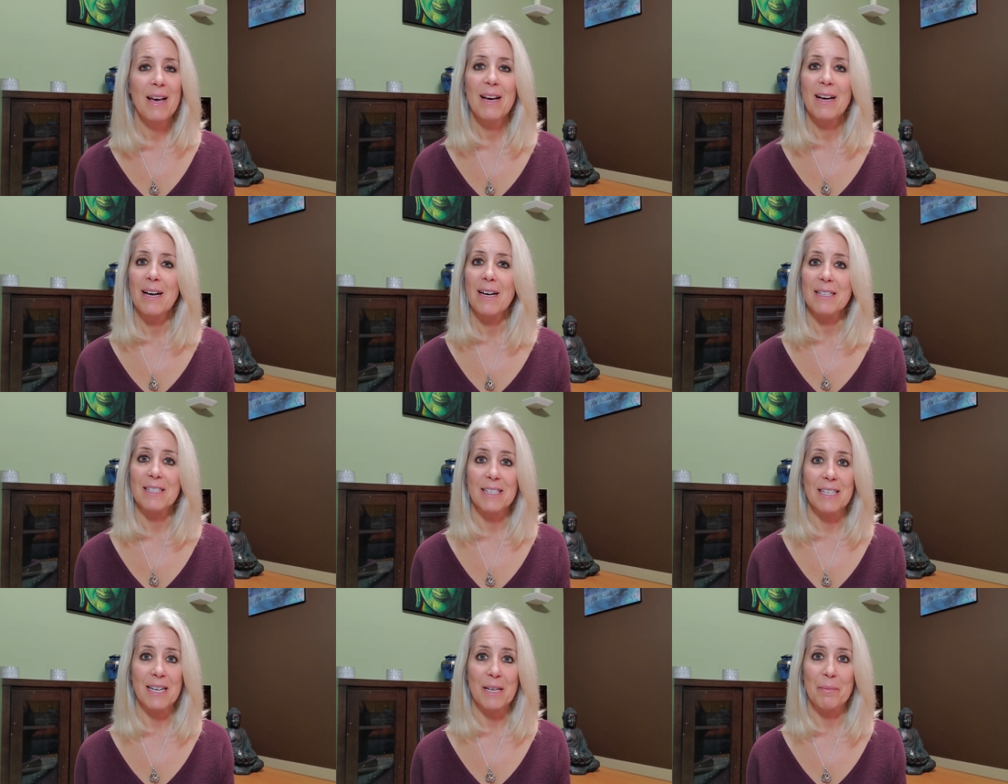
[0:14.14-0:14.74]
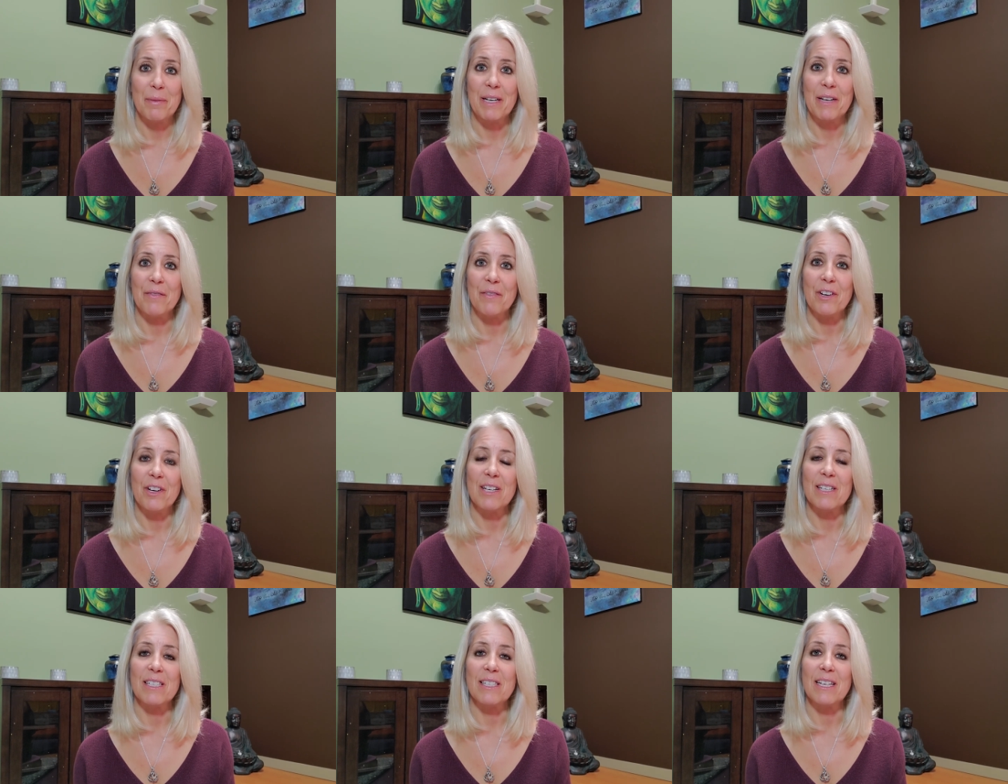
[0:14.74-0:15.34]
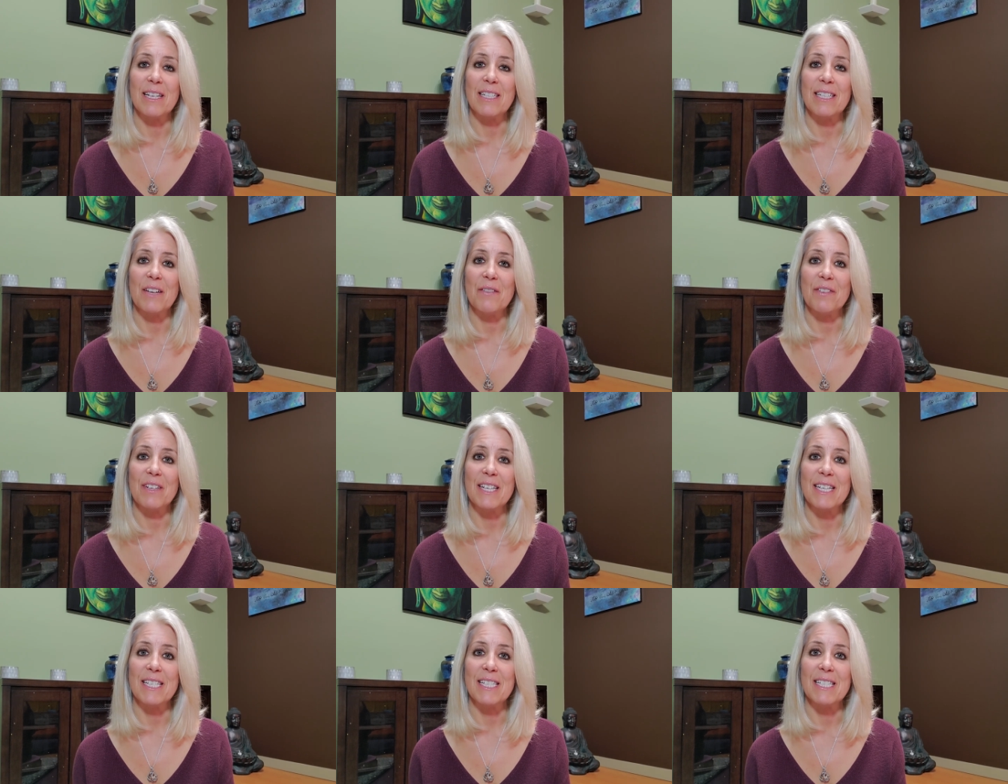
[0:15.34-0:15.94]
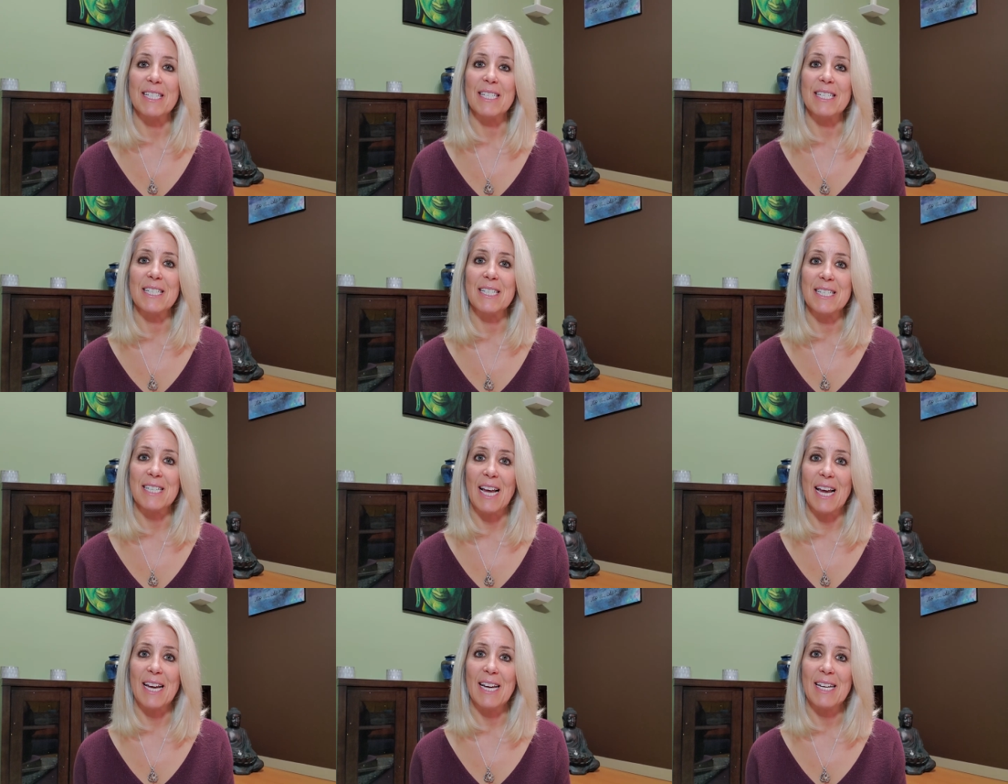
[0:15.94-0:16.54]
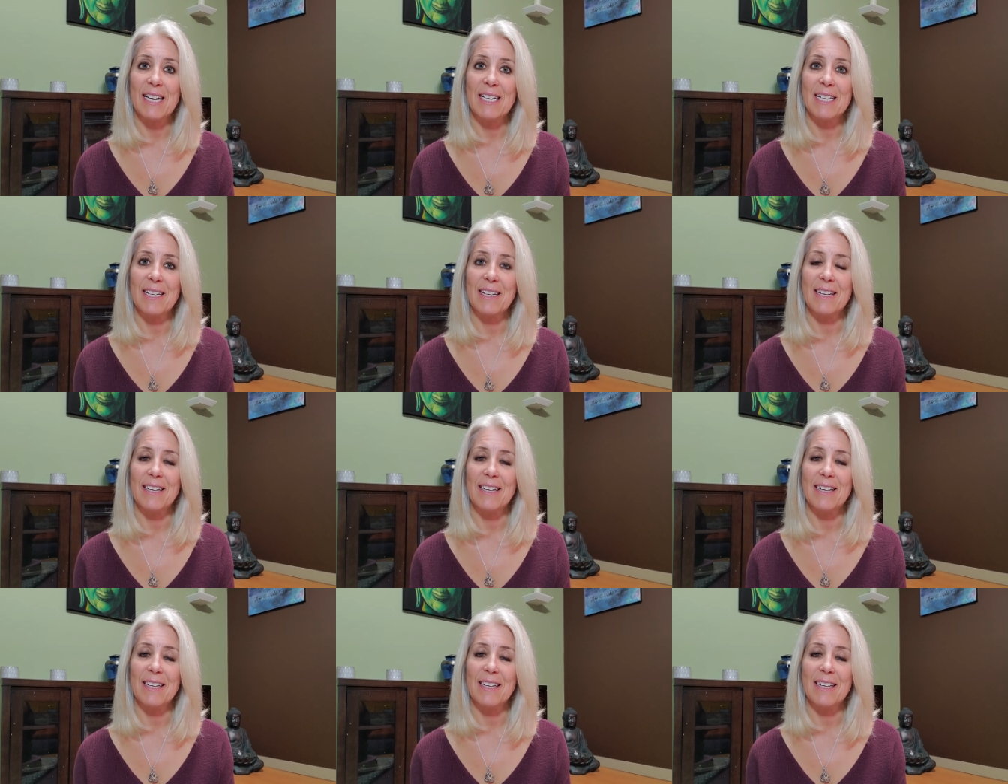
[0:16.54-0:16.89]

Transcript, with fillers: Uh, today being a very significant day.